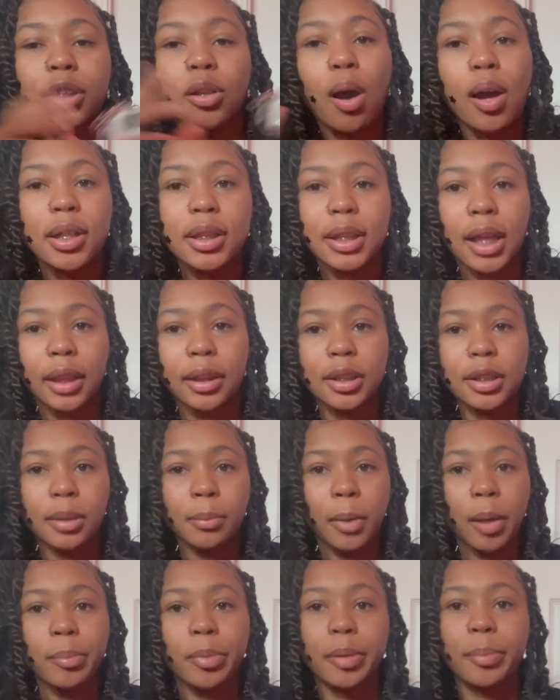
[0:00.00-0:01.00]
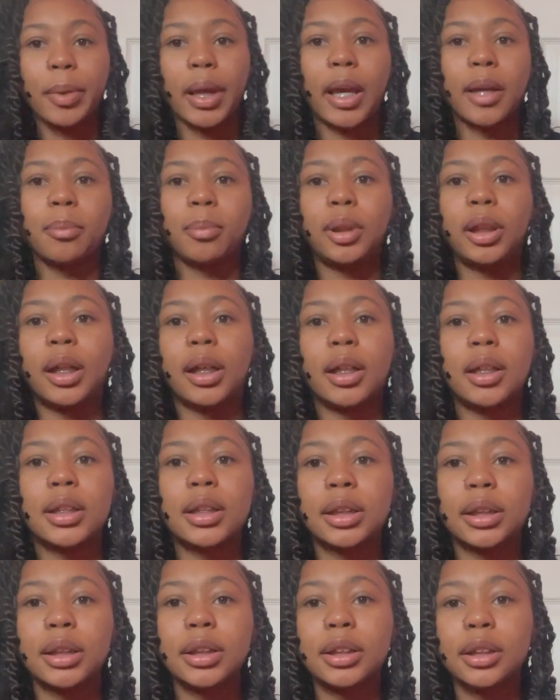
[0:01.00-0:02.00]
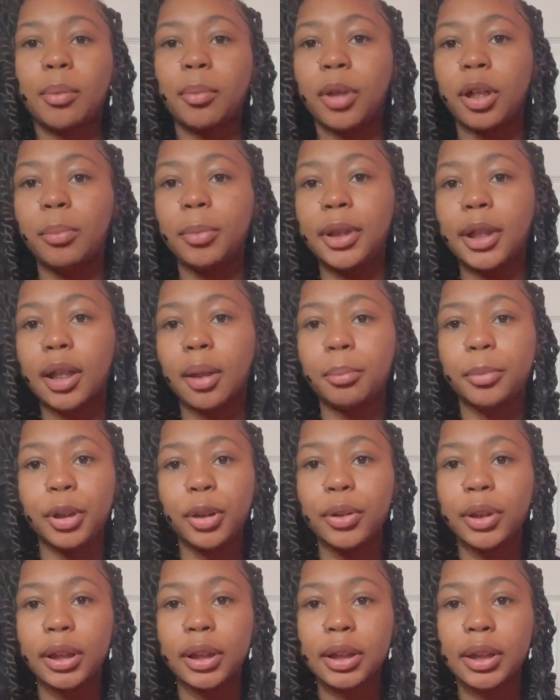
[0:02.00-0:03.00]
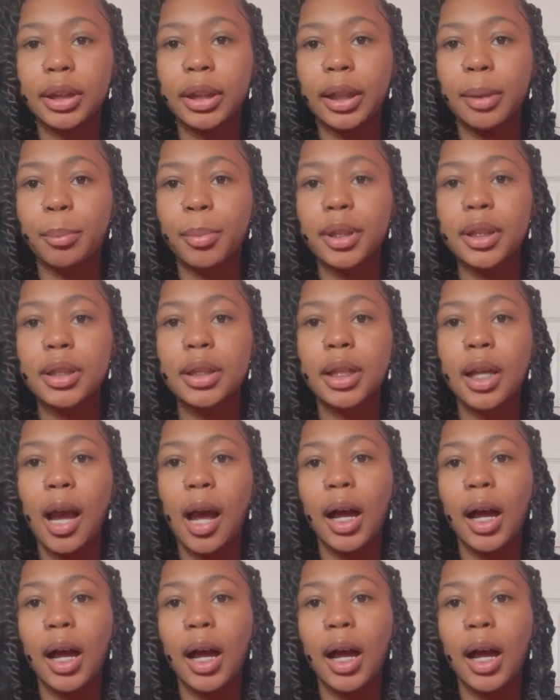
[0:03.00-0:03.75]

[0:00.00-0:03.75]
So I just got this in my book bag because since I'm going to be commuting to campus,